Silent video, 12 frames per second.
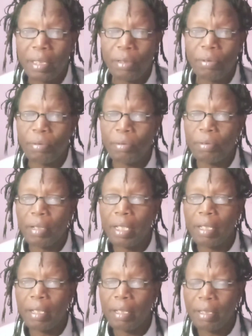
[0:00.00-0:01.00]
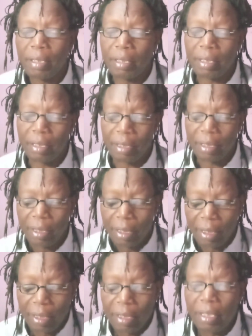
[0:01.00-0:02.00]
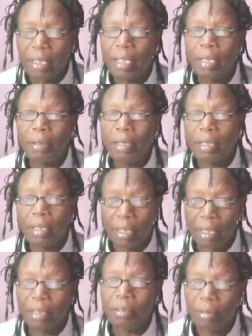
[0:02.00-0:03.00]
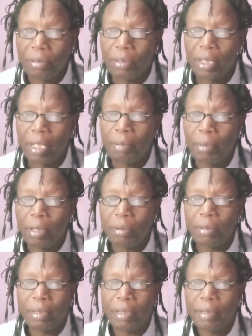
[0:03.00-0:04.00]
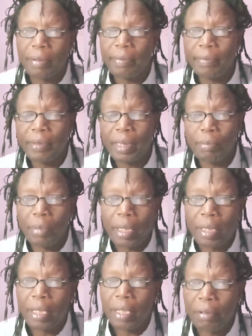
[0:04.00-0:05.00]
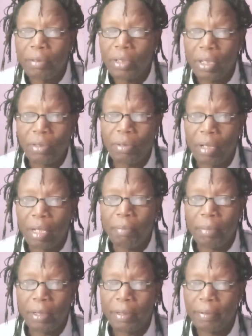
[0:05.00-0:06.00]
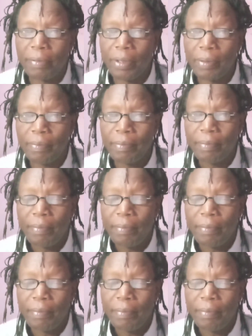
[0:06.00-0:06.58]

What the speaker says: the two together, the electrons come out, matter now starts to come out of them.